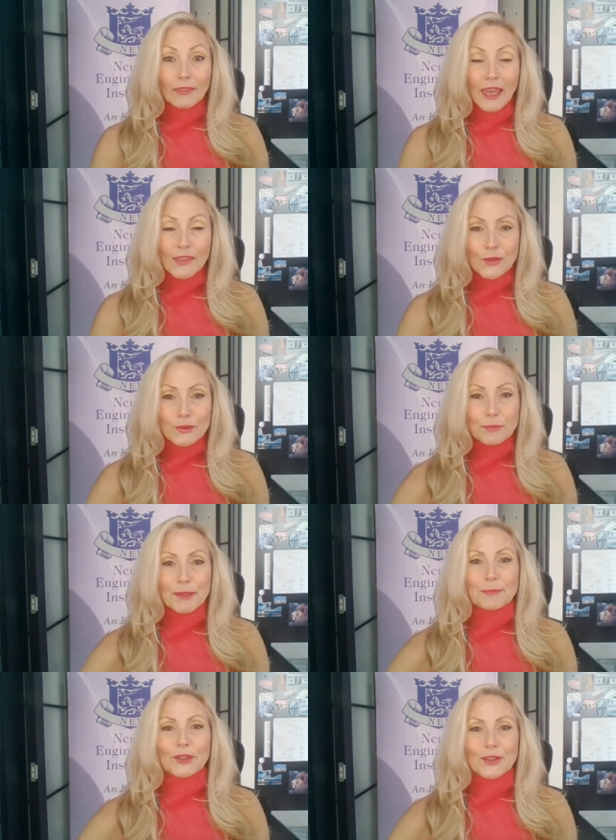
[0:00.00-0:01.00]
And those
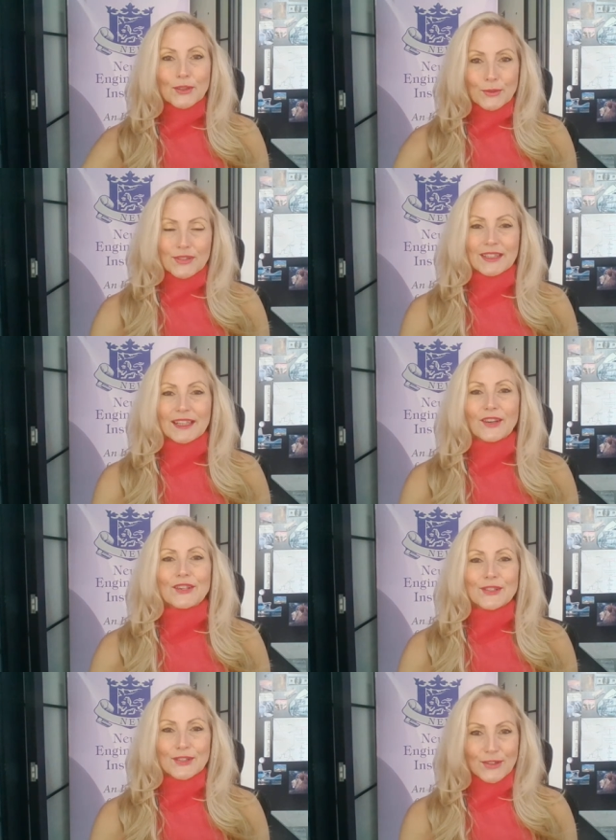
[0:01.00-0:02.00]
people in those
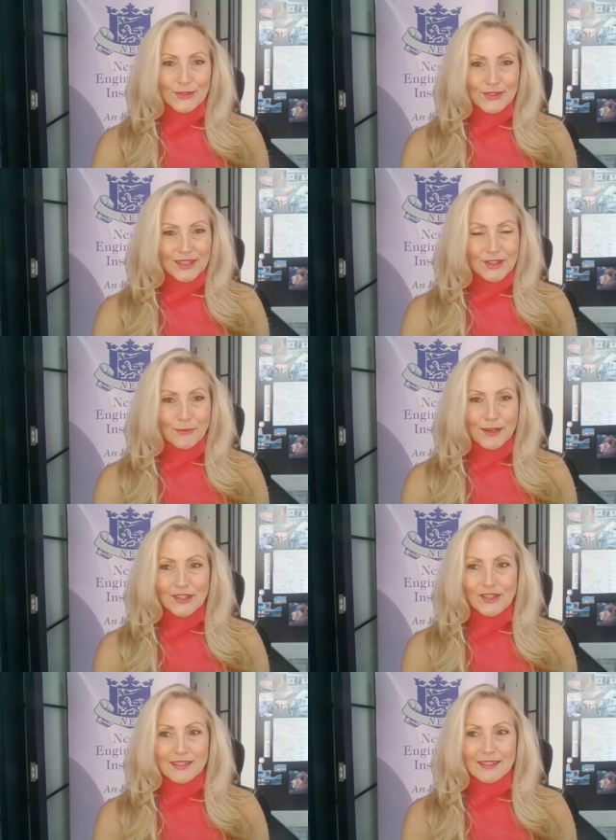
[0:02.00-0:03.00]
scenarios and those
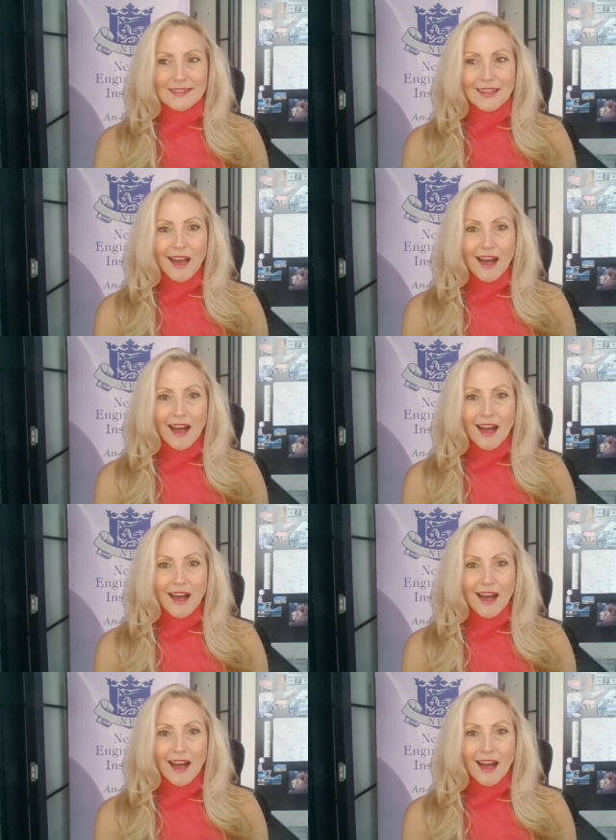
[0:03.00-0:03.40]
situations